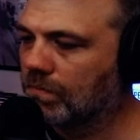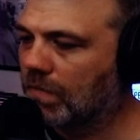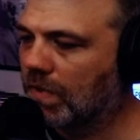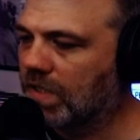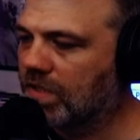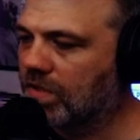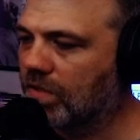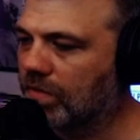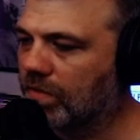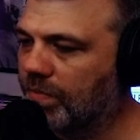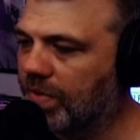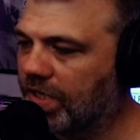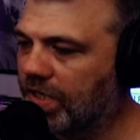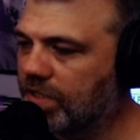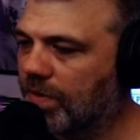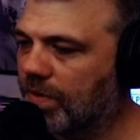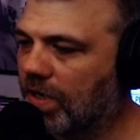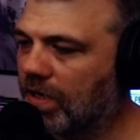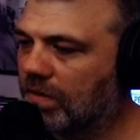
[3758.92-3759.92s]
He's holding the
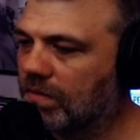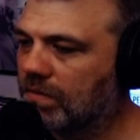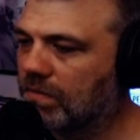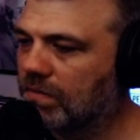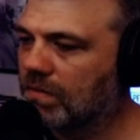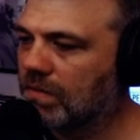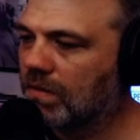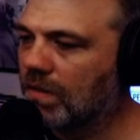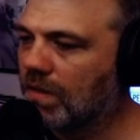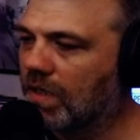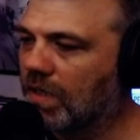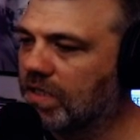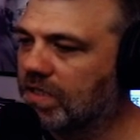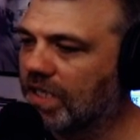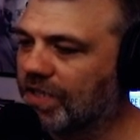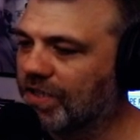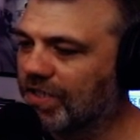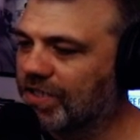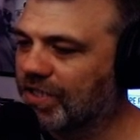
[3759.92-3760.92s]
beach ball. He's
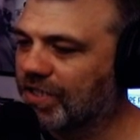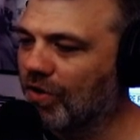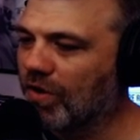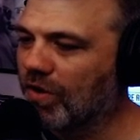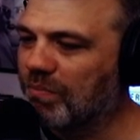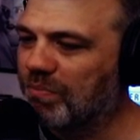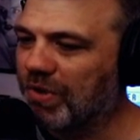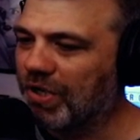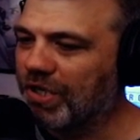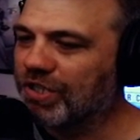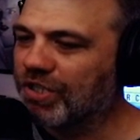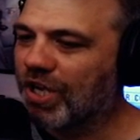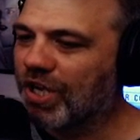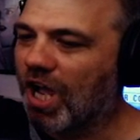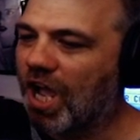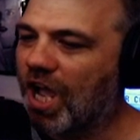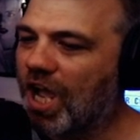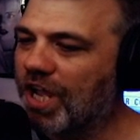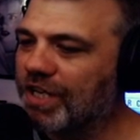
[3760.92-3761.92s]
like, let's go to the beach,
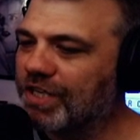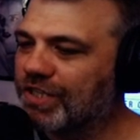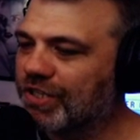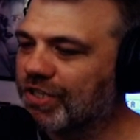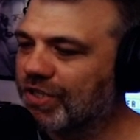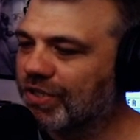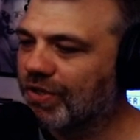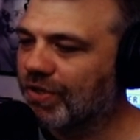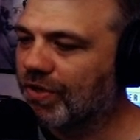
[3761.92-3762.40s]
guys.